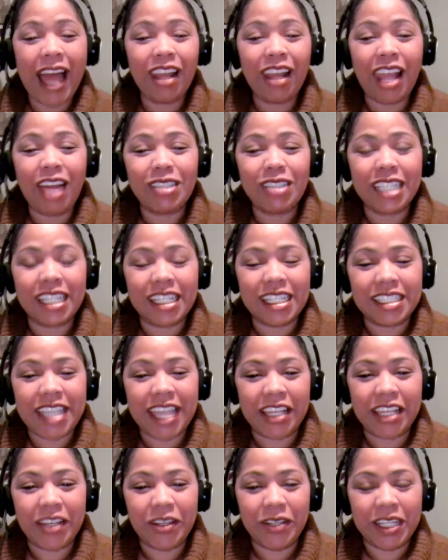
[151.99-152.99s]
how long did it
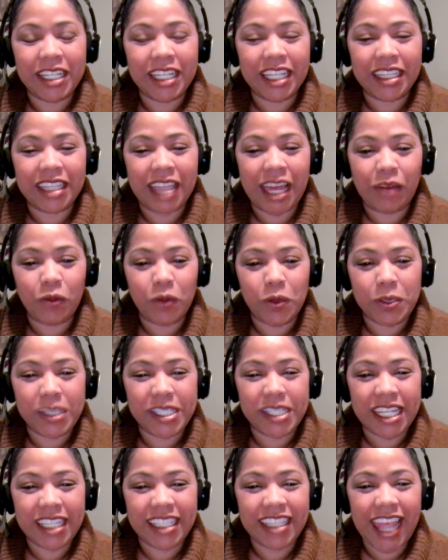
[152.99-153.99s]
take you to get that
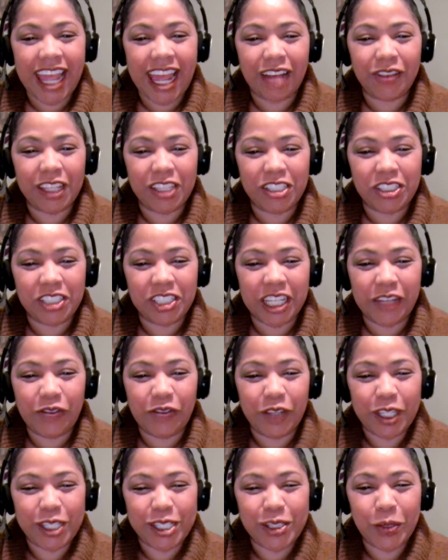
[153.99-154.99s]
routine down that you did
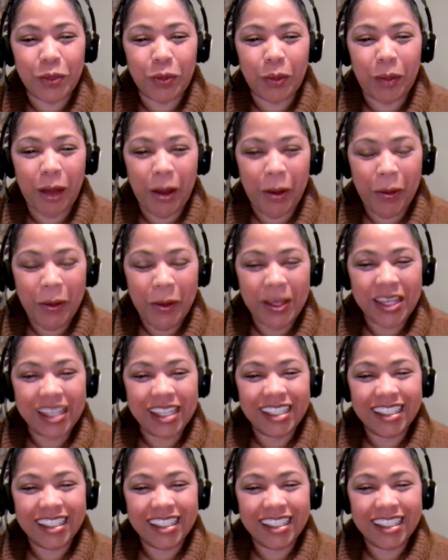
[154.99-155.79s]
for the Super Bowl?